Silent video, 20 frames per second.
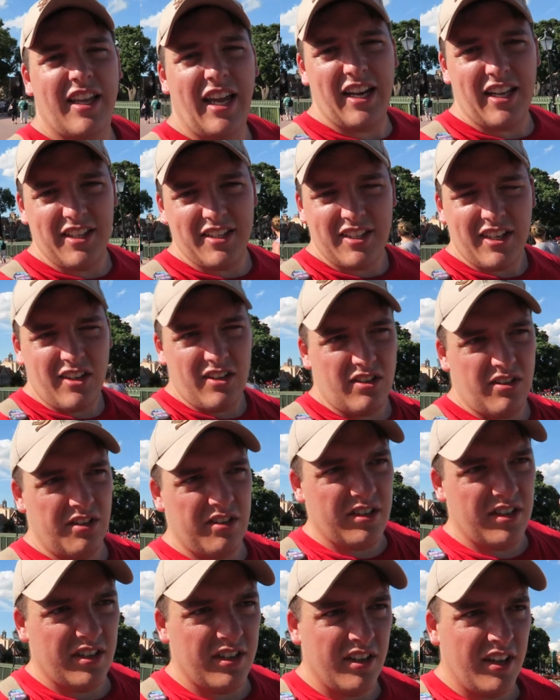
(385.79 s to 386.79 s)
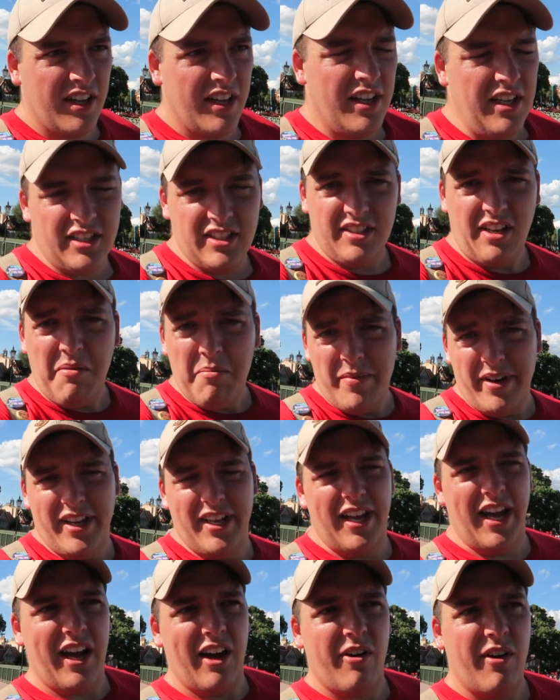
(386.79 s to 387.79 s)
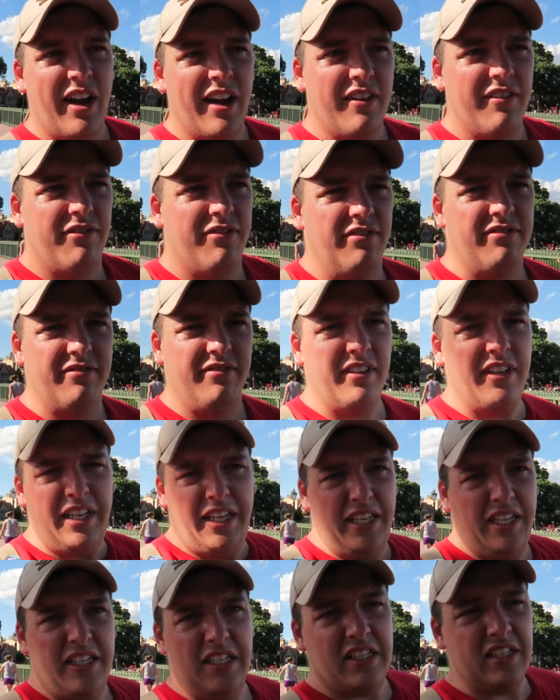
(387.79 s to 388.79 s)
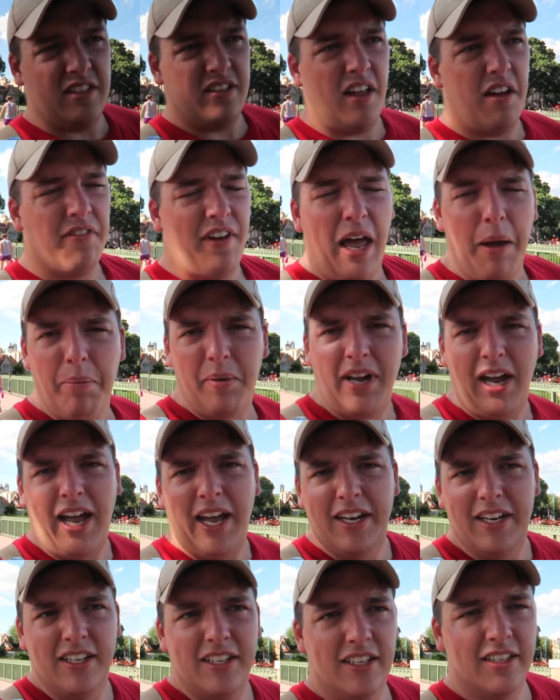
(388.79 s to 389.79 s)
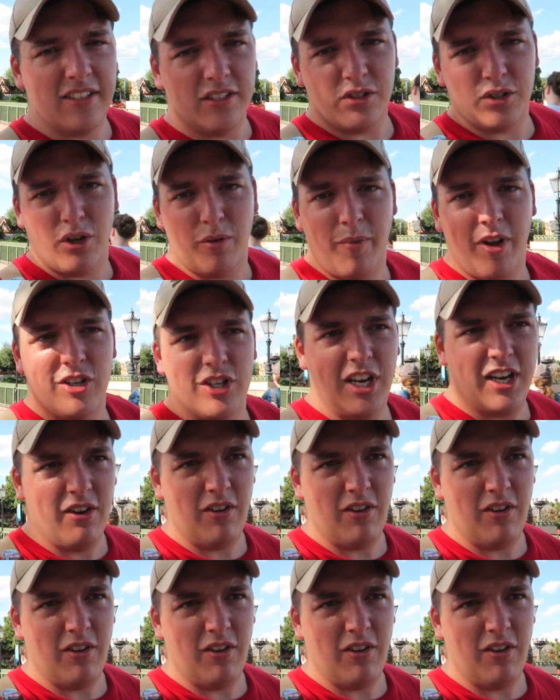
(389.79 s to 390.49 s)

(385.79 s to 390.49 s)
gotta tell somebody how I love Epcot so much.